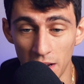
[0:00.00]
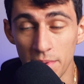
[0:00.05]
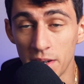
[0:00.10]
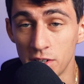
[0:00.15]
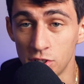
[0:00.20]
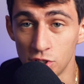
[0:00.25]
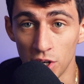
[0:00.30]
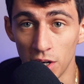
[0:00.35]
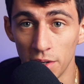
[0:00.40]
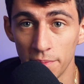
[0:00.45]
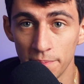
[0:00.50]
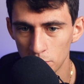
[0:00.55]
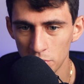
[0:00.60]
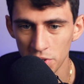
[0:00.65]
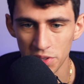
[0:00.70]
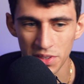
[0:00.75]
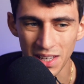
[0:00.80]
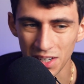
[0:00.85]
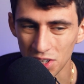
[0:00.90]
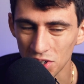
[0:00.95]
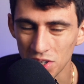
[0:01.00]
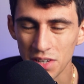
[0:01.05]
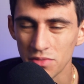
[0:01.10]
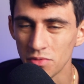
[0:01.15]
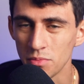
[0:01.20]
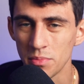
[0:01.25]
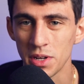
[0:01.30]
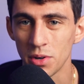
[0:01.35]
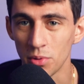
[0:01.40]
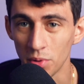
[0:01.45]
I'm not sure. But that could
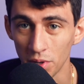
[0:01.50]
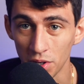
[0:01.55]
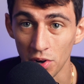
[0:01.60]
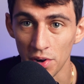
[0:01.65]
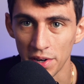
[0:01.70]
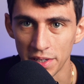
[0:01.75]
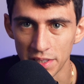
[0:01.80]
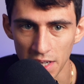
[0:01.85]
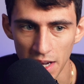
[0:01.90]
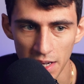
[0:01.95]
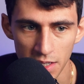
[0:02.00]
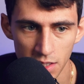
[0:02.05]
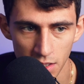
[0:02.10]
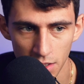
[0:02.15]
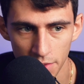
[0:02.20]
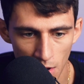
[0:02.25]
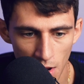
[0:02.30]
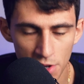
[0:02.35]
even be a recurring task.